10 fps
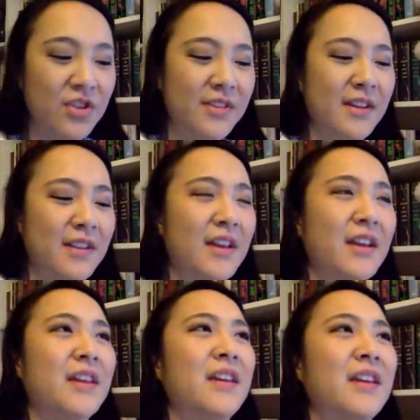he said that
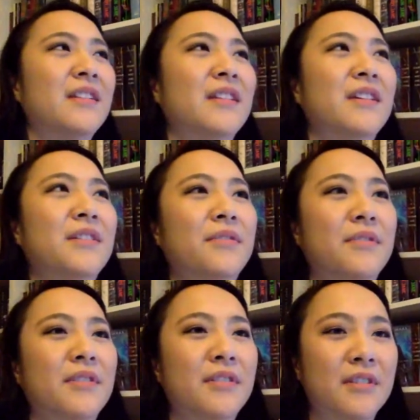he
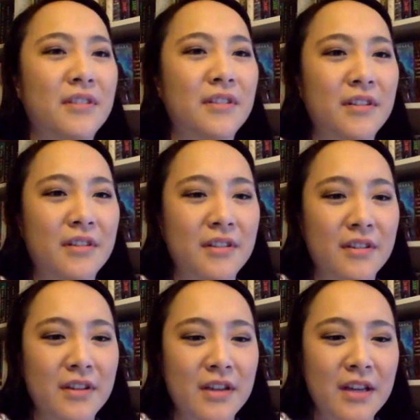lived
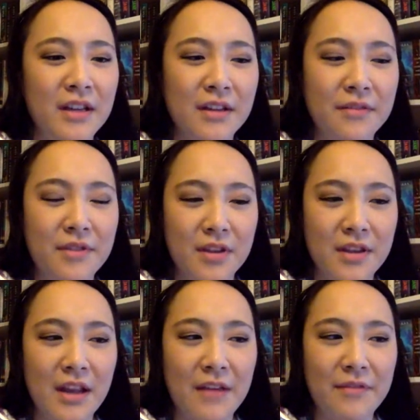he lived the
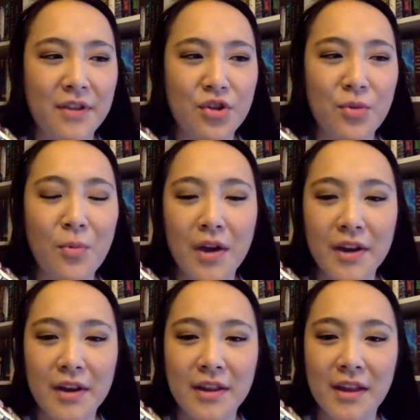life that she
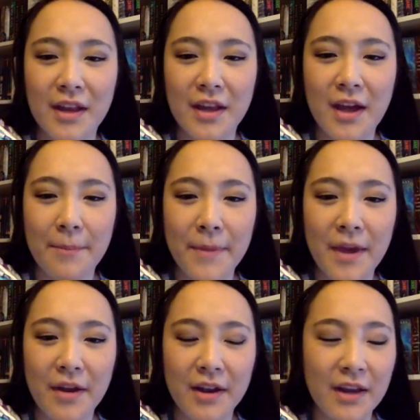wanted. He like got
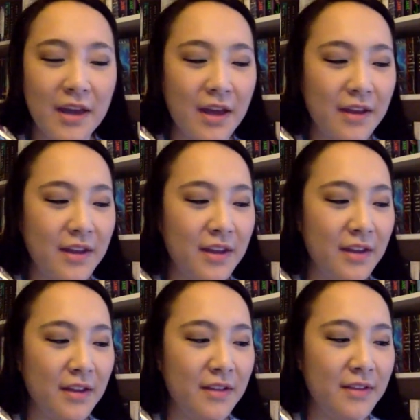married, he had
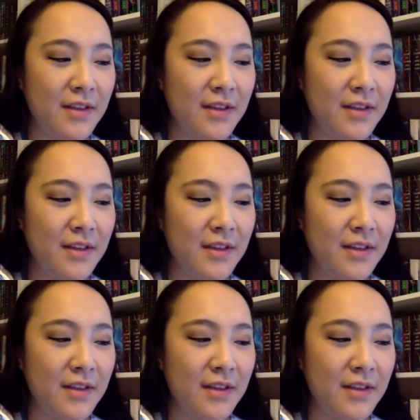kids.